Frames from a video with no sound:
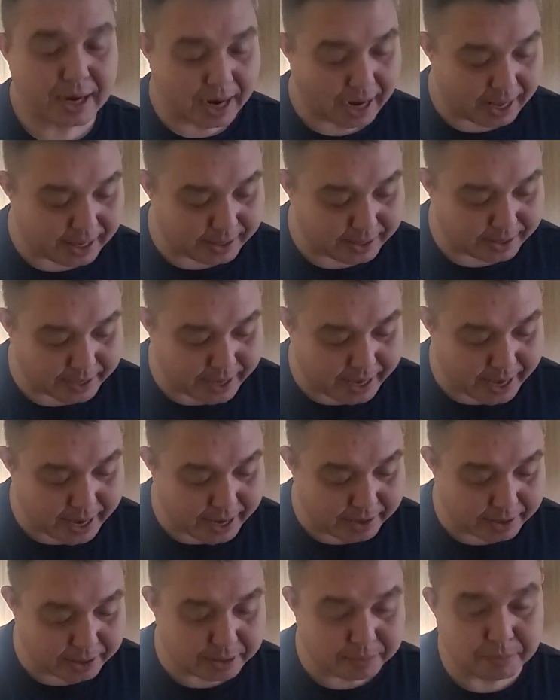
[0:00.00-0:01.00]
Colin
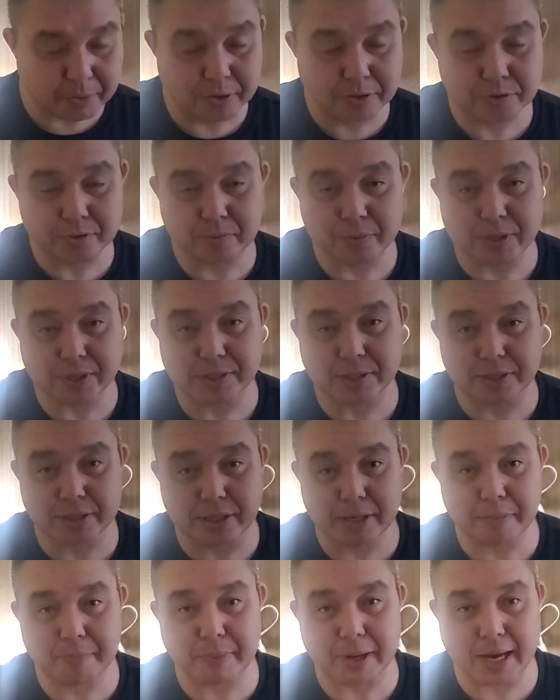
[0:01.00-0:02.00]
Anglin most
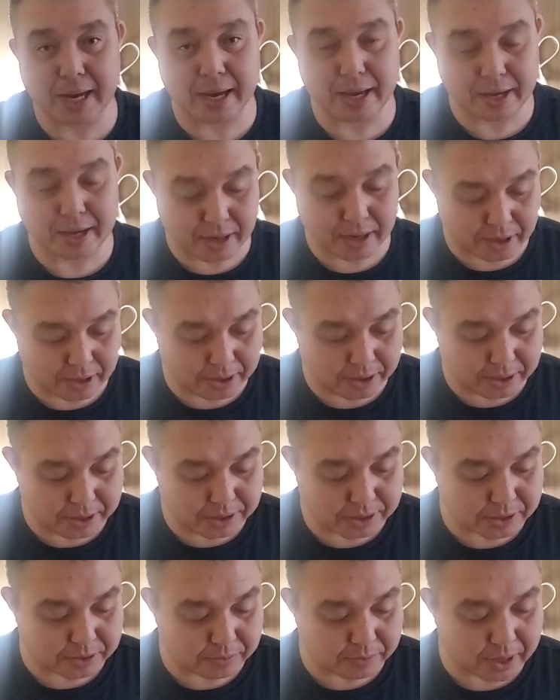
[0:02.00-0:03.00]
recently by uh,
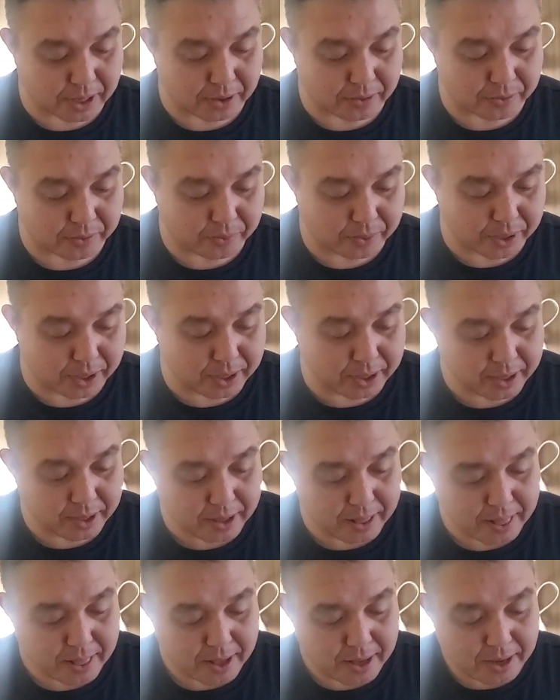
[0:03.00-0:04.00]
hooks in round one.
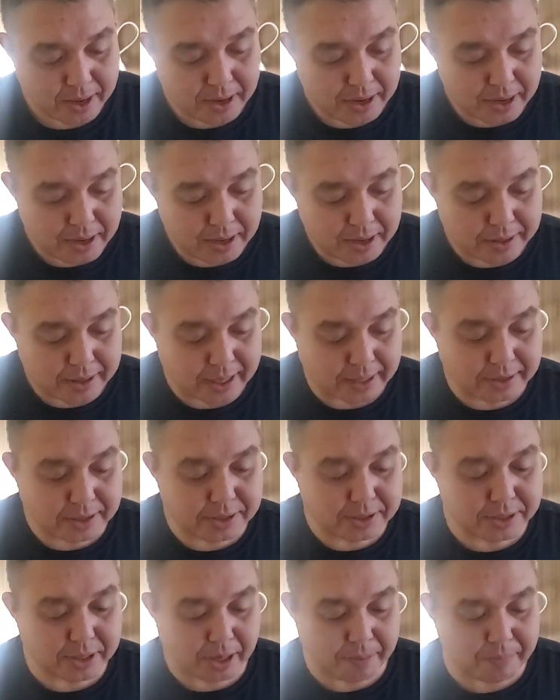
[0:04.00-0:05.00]
Then the
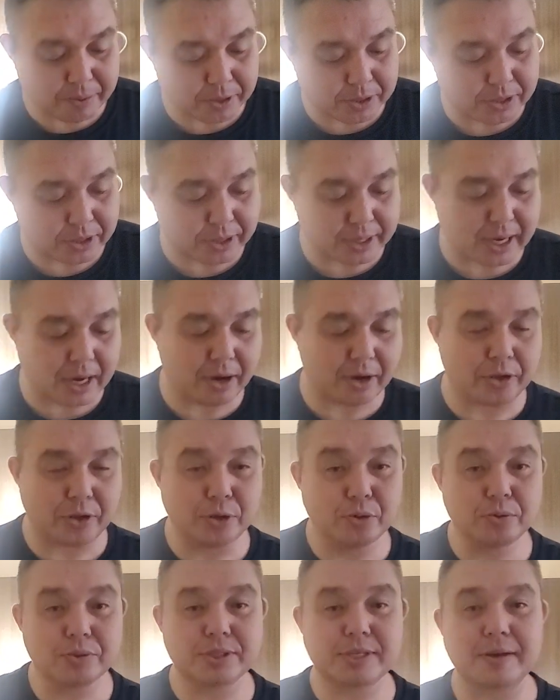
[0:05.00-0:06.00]
sniper took out
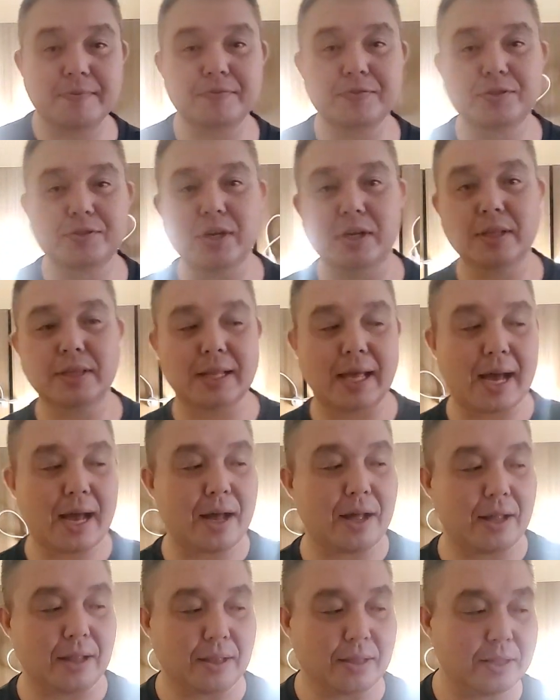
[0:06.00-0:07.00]
Youssef
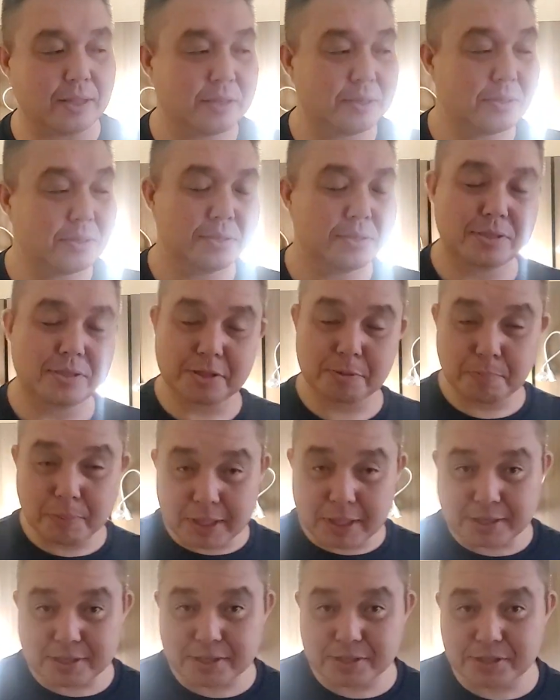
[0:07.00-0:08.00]
Zalal.
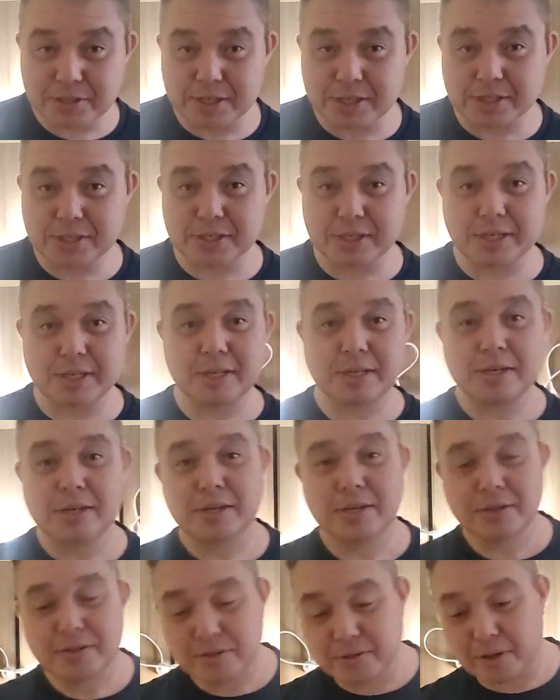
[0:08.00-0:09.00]
Split decision,
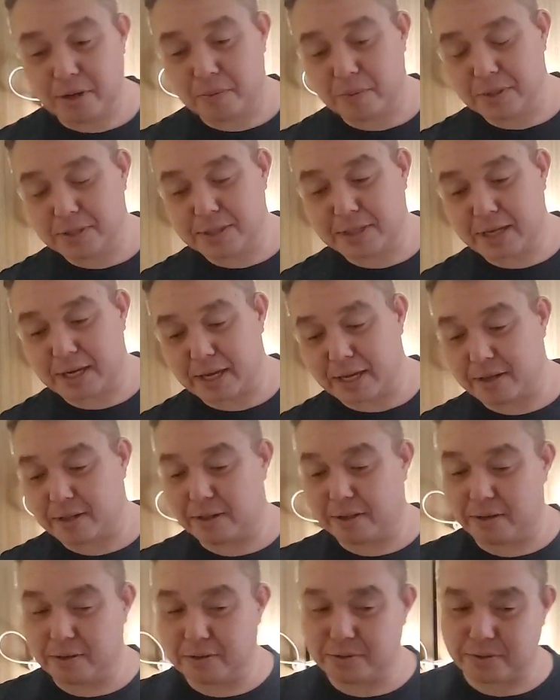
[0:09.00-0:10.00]
so it was kind of
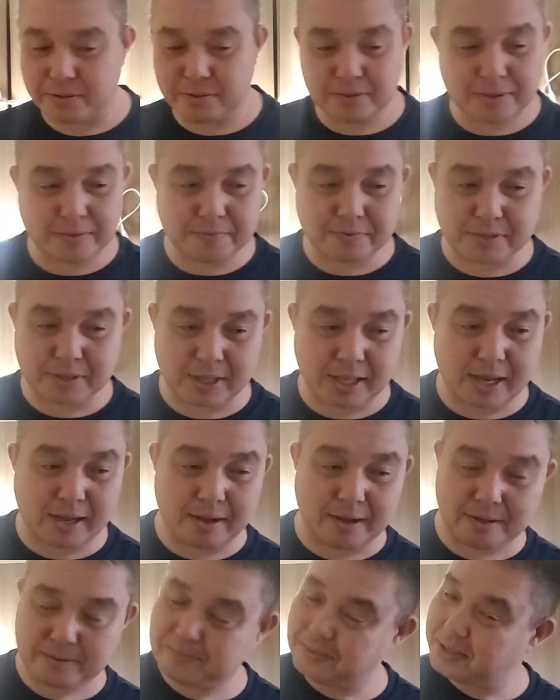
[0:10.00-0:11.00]
close. Youssef
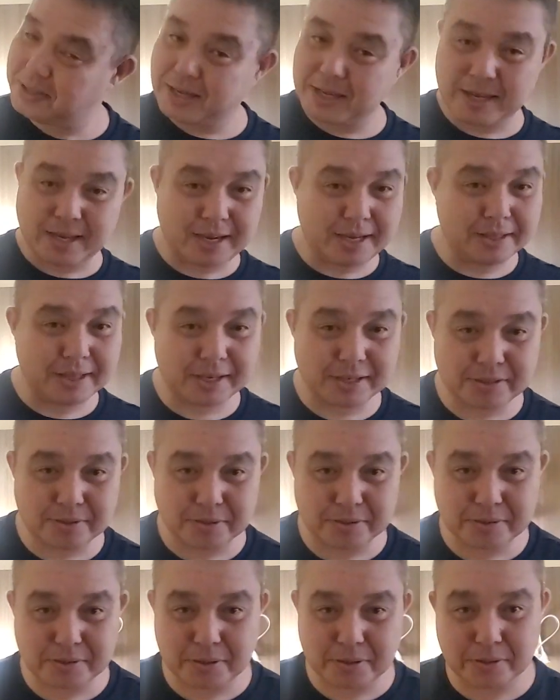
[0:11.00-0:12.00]
Zalal, he likes
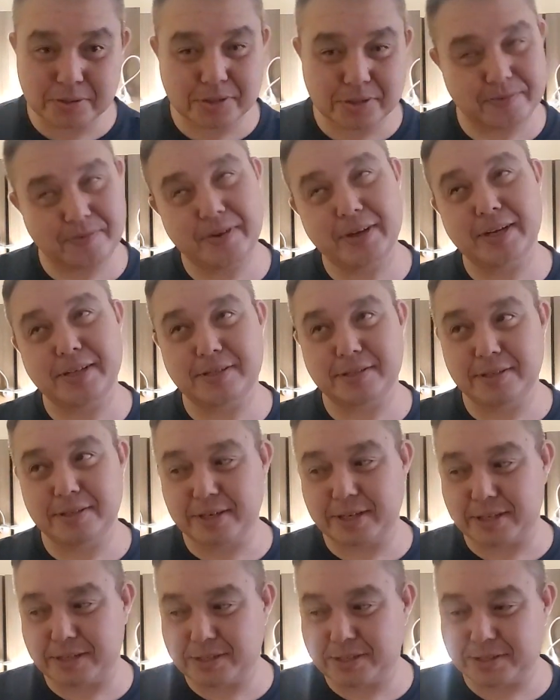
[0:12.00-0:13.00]
those close fights.
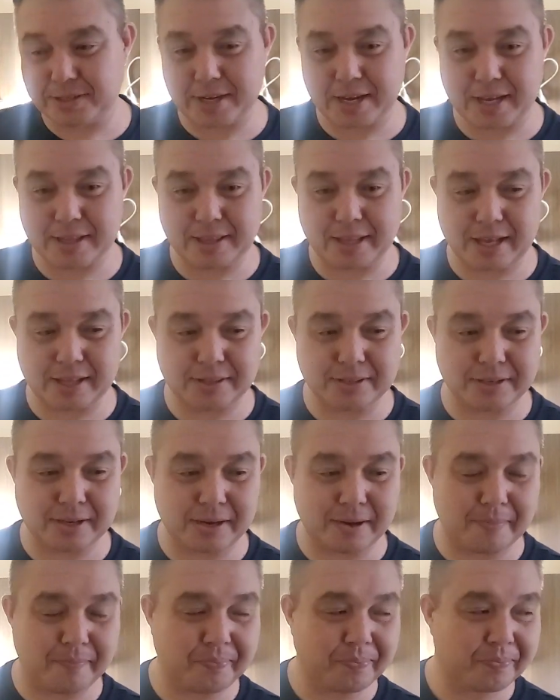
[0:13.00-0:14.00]
Look, he just had that
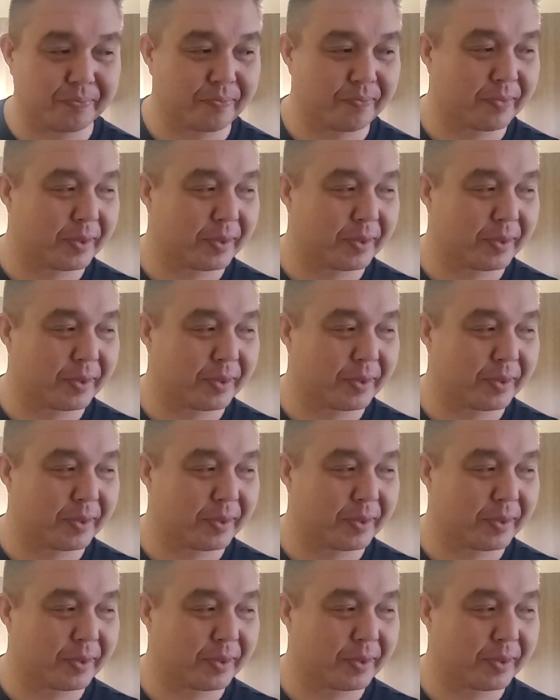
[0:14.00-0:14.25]
um,